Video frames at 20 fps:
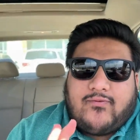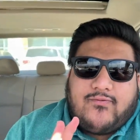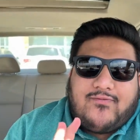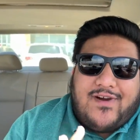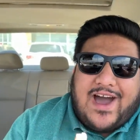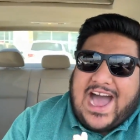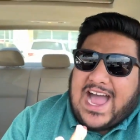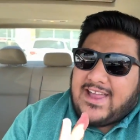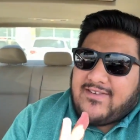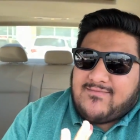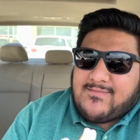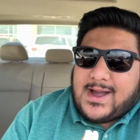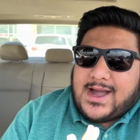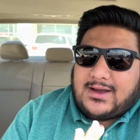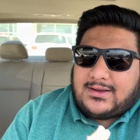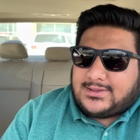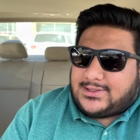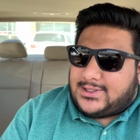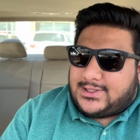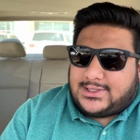5
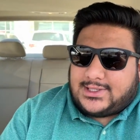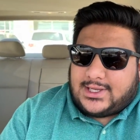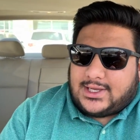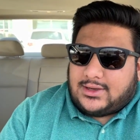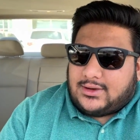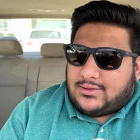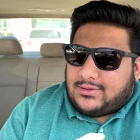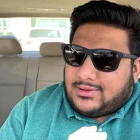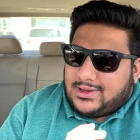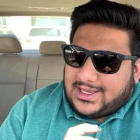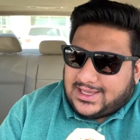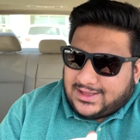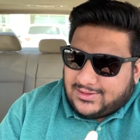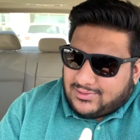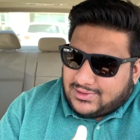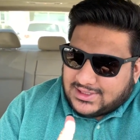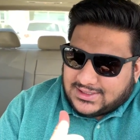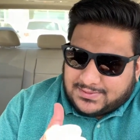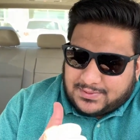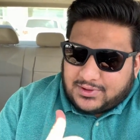miles or so, it
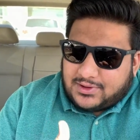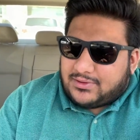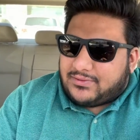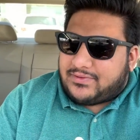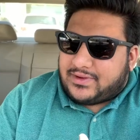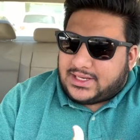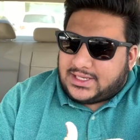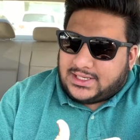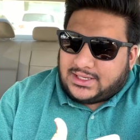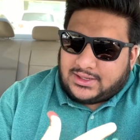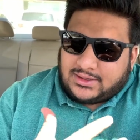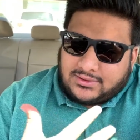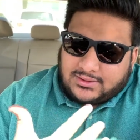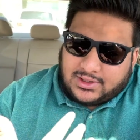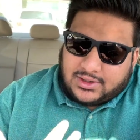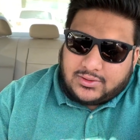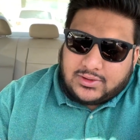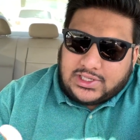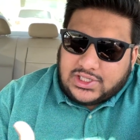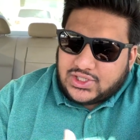was perfect, you know,
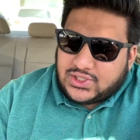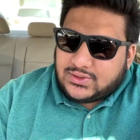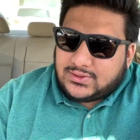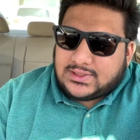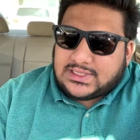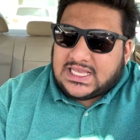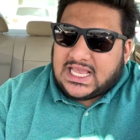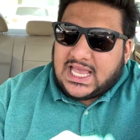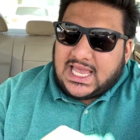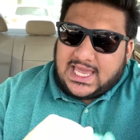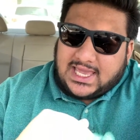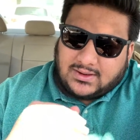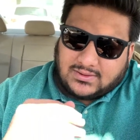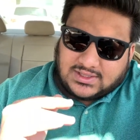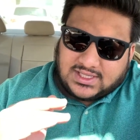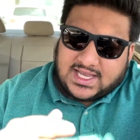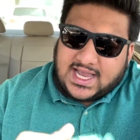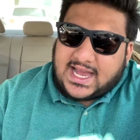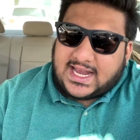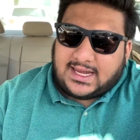no issues. It
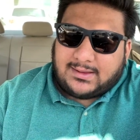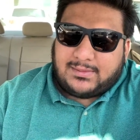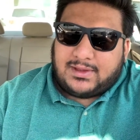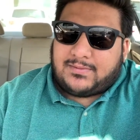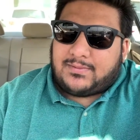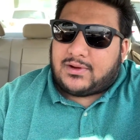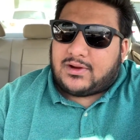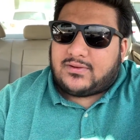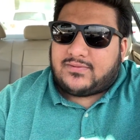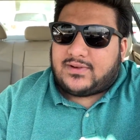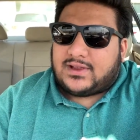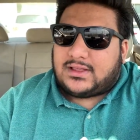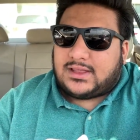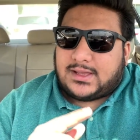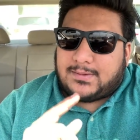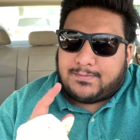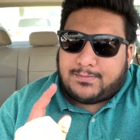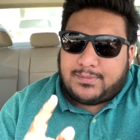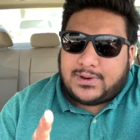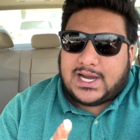was guiding me perfectly,
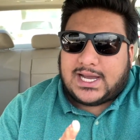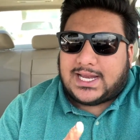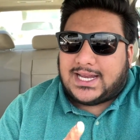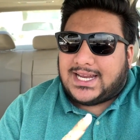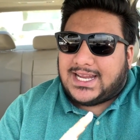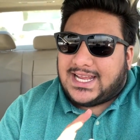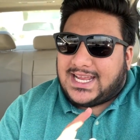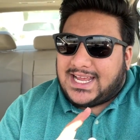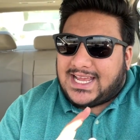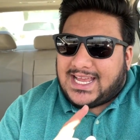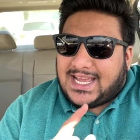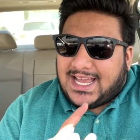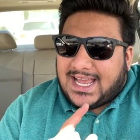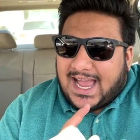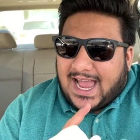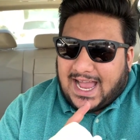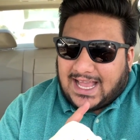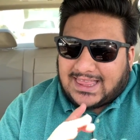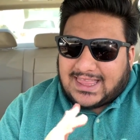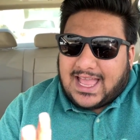but
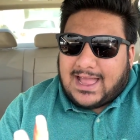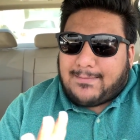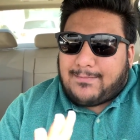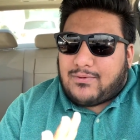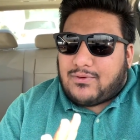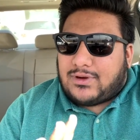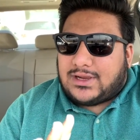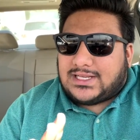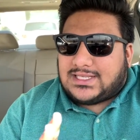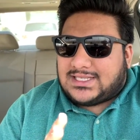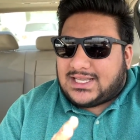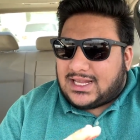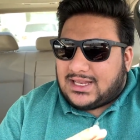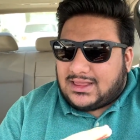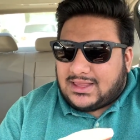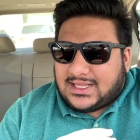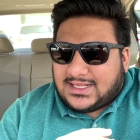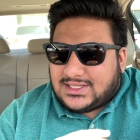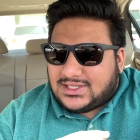at that point, suddenly